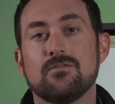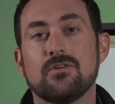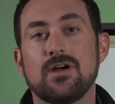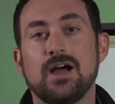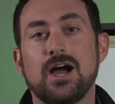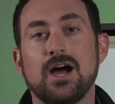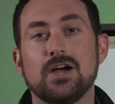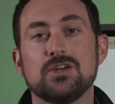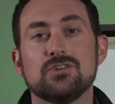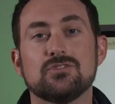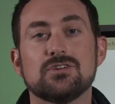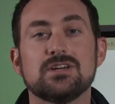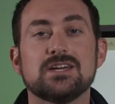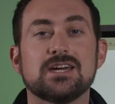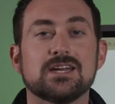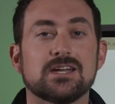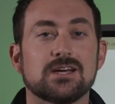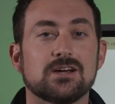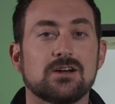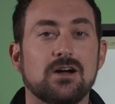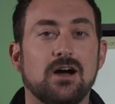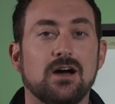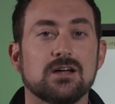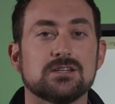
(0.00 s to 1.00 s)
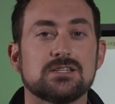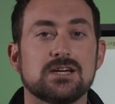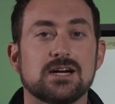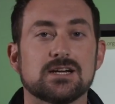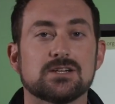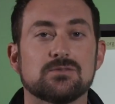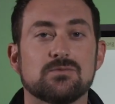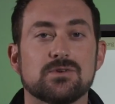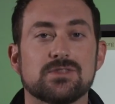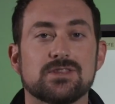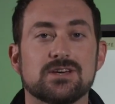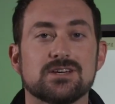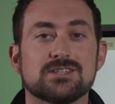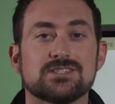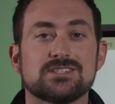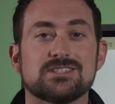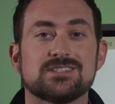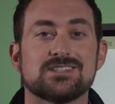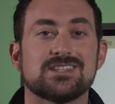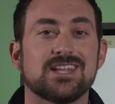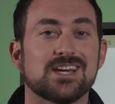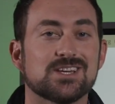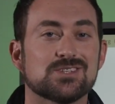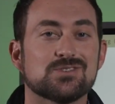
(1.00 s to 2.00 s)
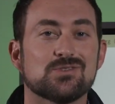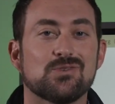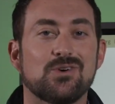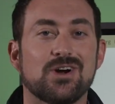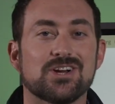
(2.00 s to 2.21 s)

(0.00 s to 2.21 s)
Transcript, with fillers: for how you can get in contact with us. Thanks for